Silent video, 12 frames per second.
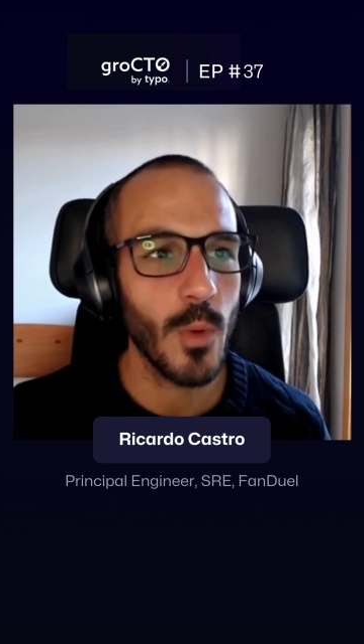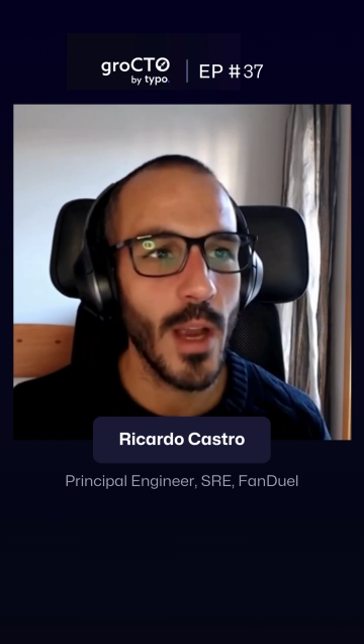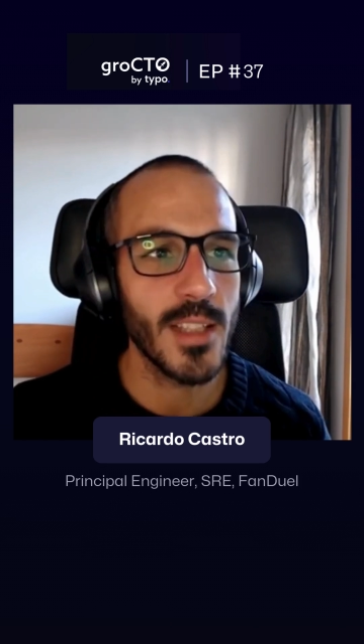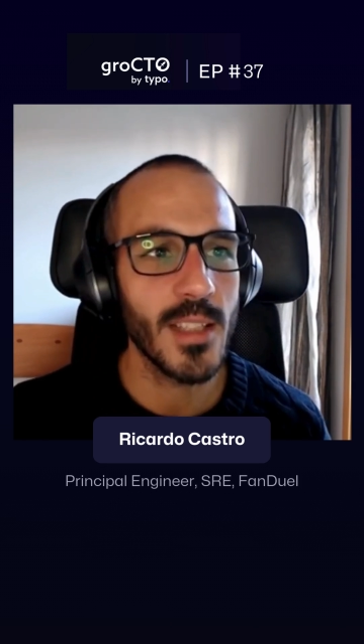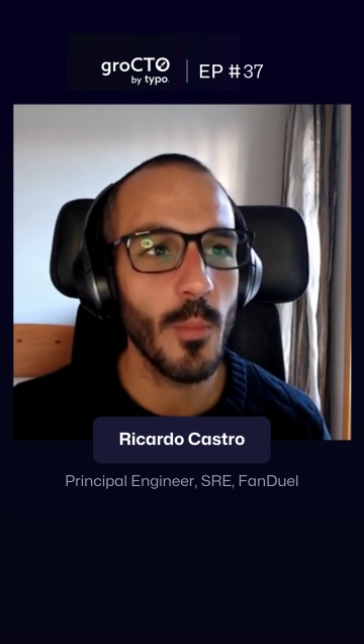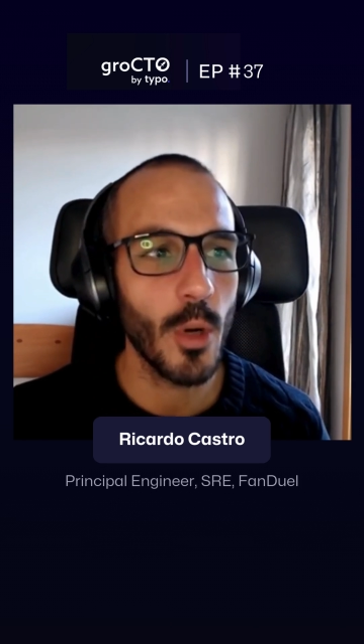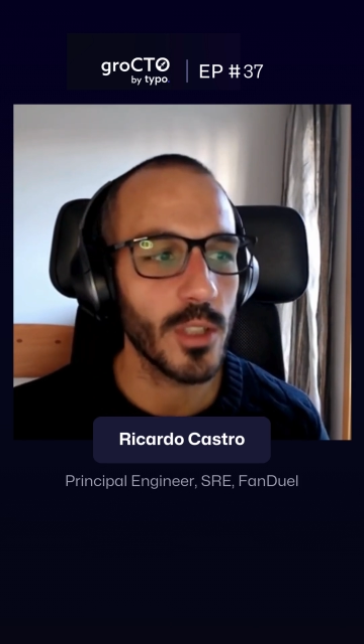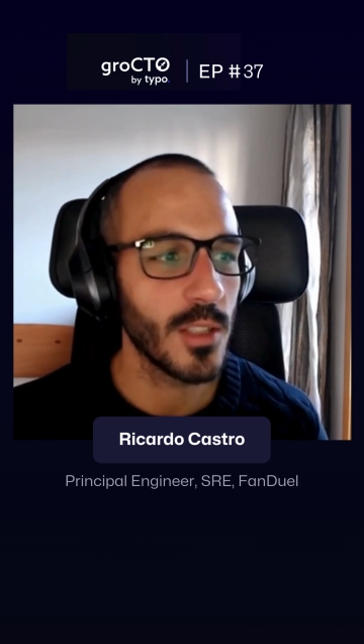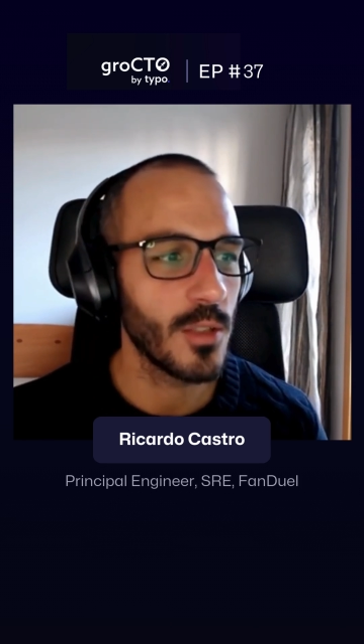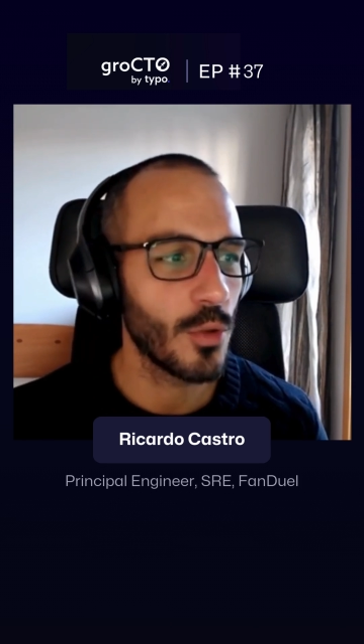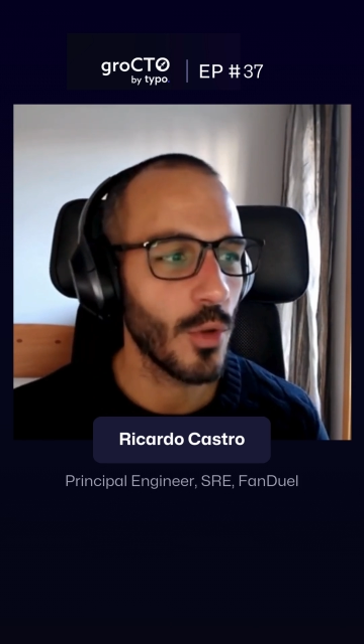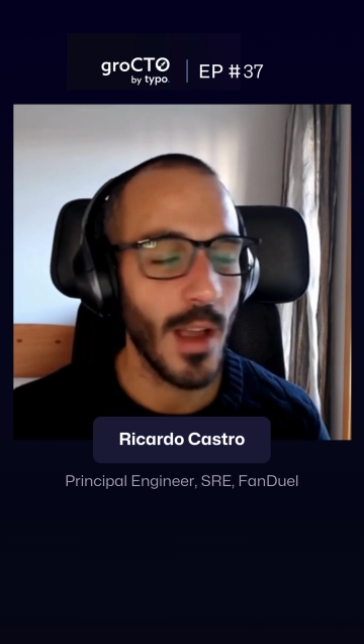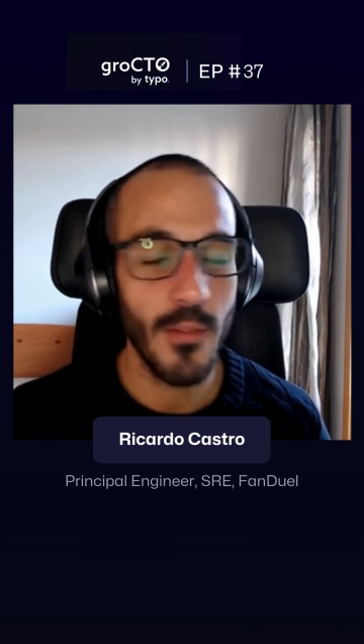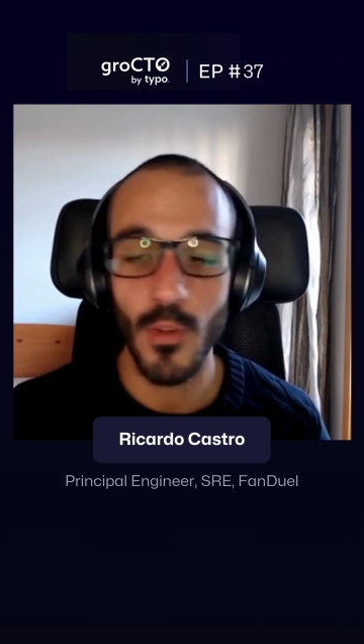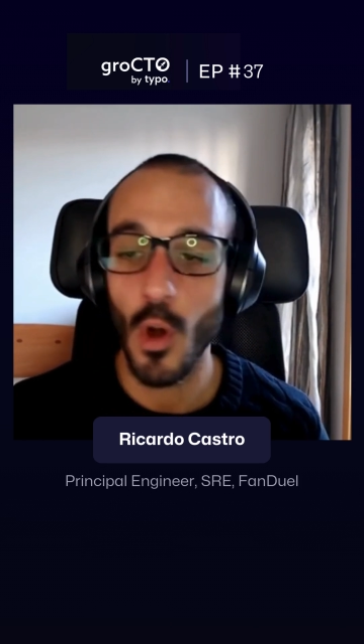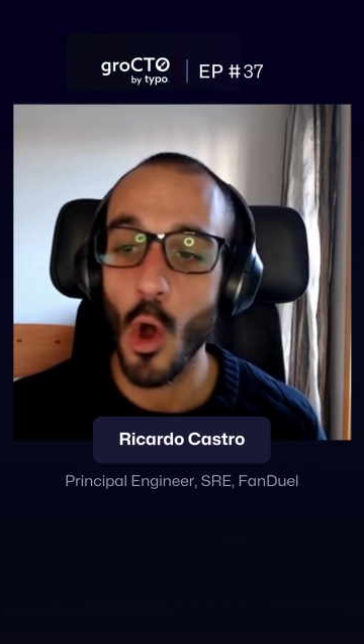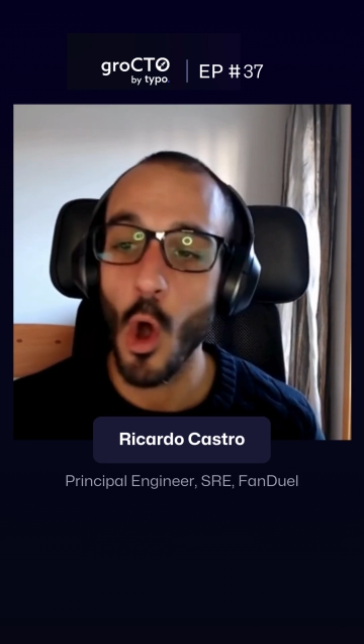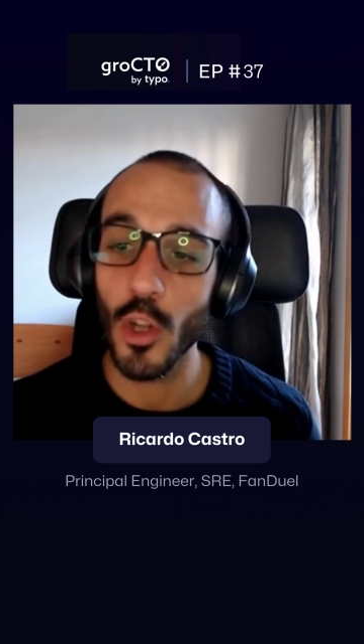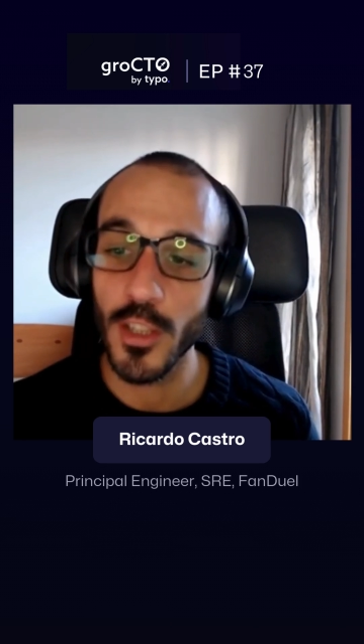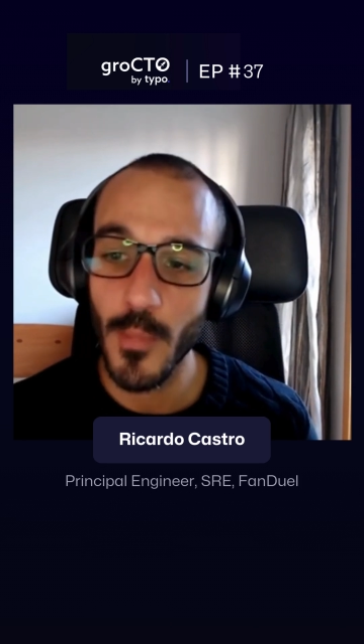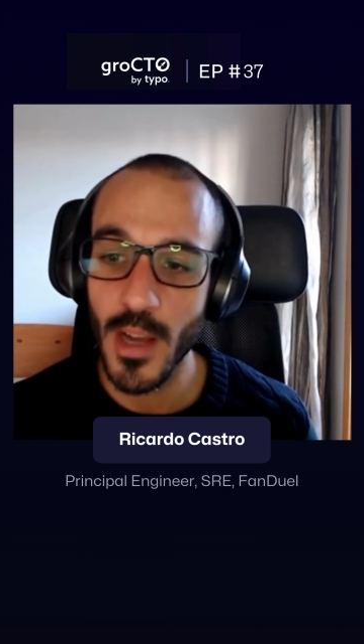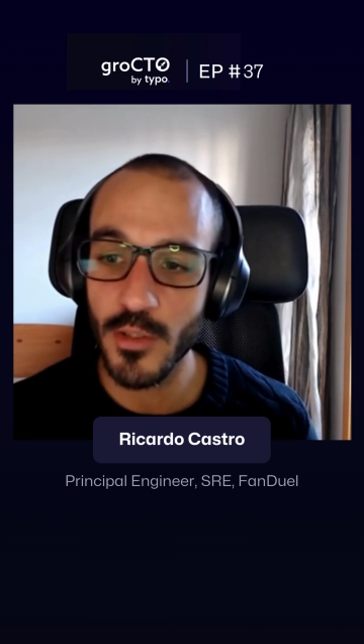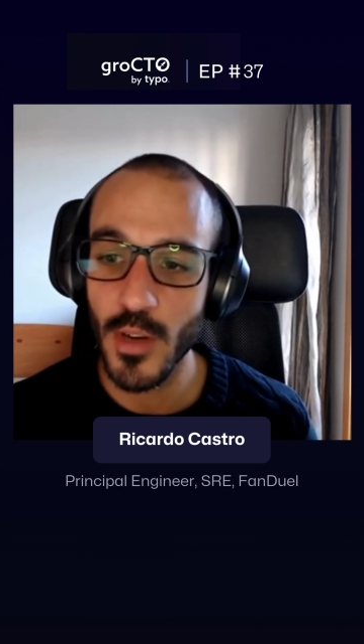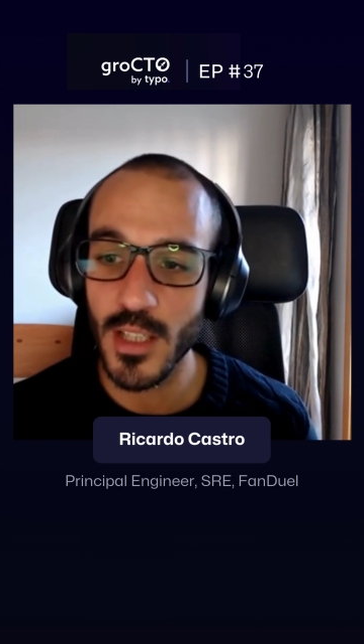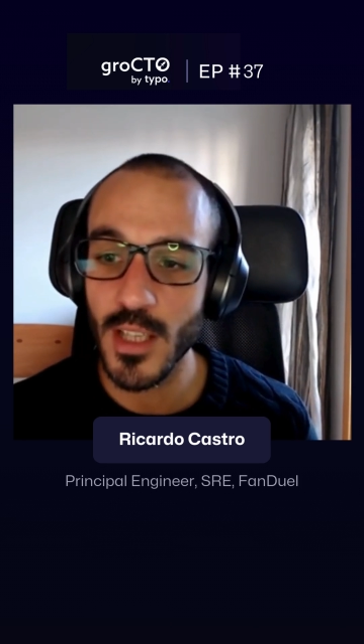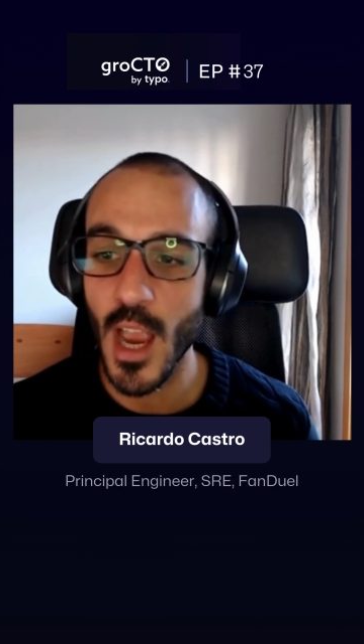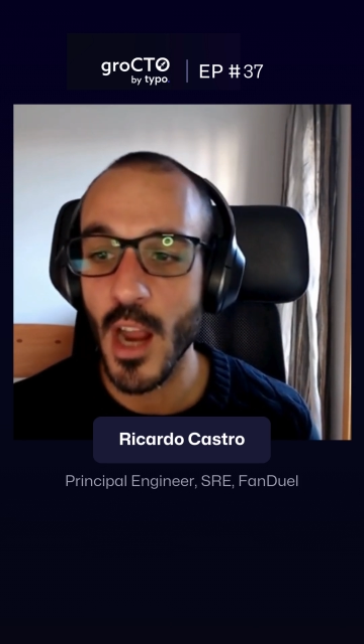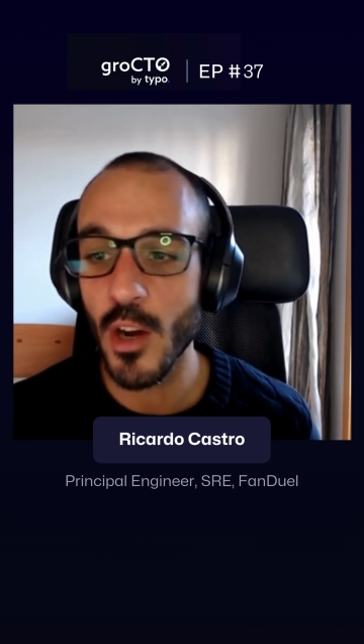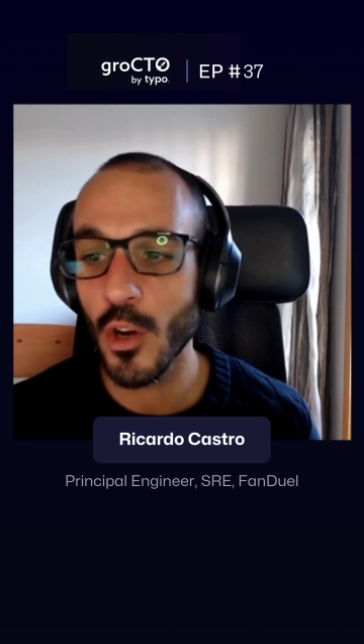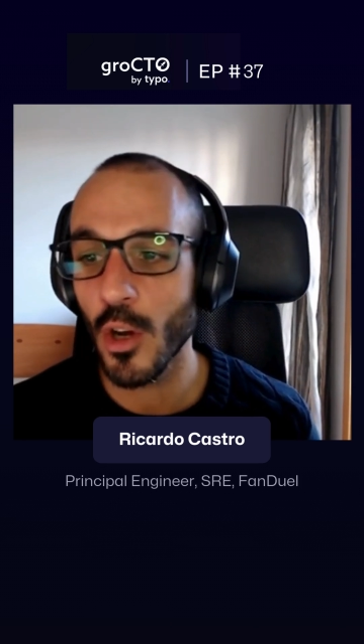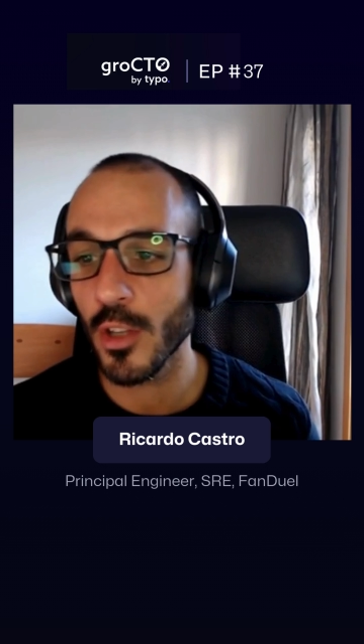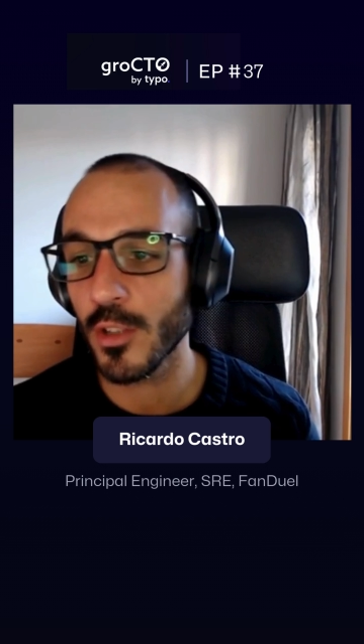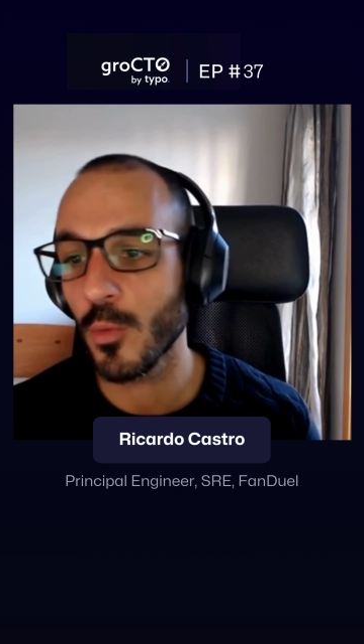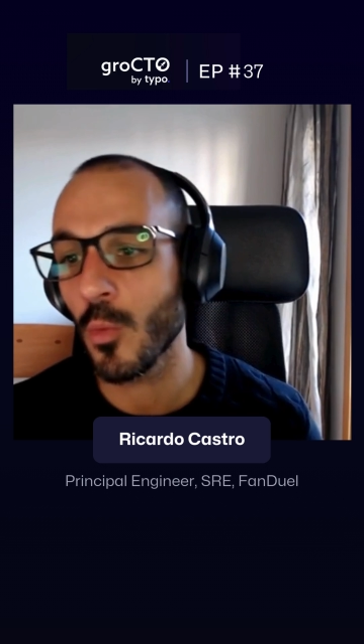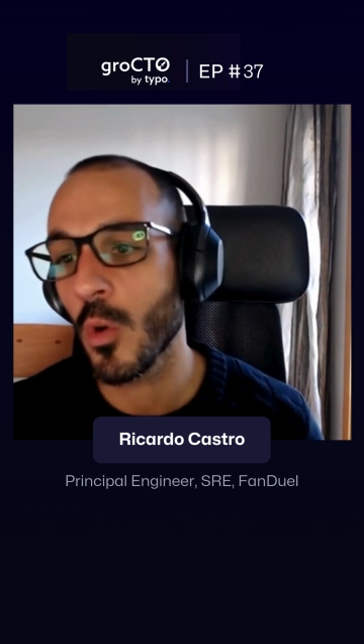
Why it's important to have all the metrics and not